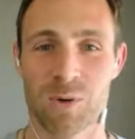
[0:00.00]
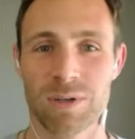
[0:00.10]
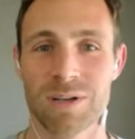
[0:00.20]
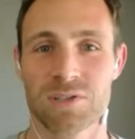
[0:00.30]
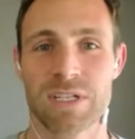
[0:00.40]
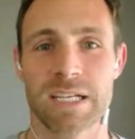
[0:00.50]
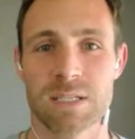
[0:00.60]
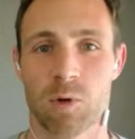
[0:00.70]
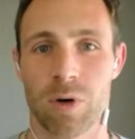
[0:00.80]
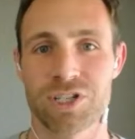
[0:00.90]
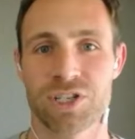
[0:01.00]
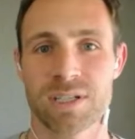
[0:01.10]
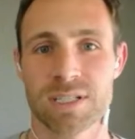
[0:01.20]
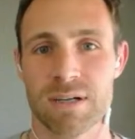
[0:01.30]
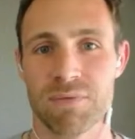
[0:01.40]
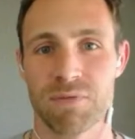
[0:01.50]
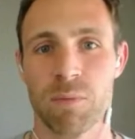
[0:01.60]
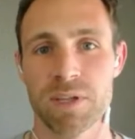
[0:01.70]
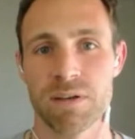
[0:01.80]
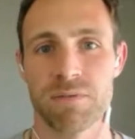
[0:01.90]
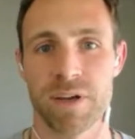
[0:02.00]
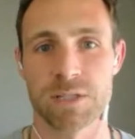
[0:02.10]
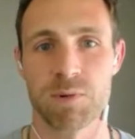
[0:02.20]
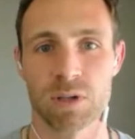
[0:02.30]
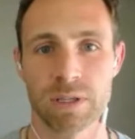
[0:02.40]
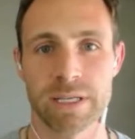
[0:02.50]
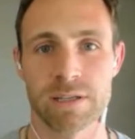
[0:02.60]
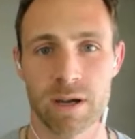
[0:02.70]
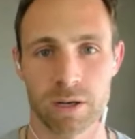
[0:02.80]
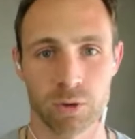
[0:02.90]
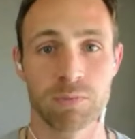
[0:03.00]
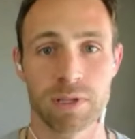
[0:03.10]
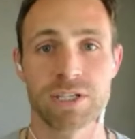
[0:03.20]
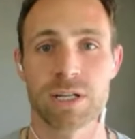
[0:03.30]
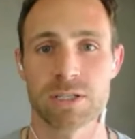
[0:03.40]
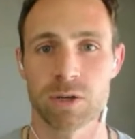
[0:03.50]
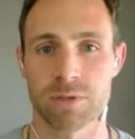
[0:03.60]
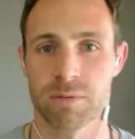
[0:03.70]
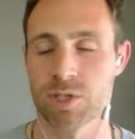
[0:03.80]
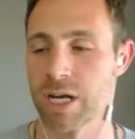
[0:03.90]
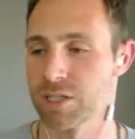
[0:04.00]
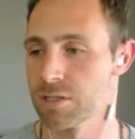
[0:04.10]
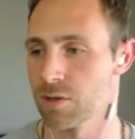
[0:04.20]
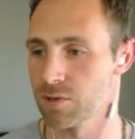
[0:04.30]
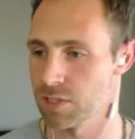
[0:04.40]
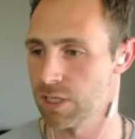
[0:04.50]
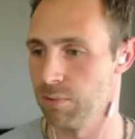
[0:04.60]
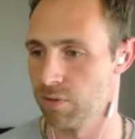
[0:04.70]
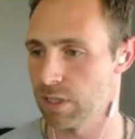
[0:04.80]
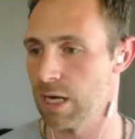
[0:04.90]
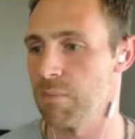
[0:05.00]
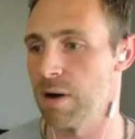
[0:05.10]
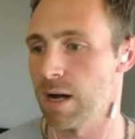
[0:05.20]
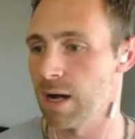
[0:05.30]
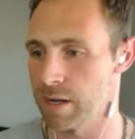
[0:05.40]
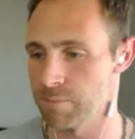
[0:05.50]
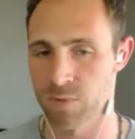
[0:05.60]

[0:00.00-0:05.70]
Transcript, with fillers: We'll also take some questions uh, from the Facebook lead uh, group, Lead Gen Description Objection. So there's a couple that caught my eye.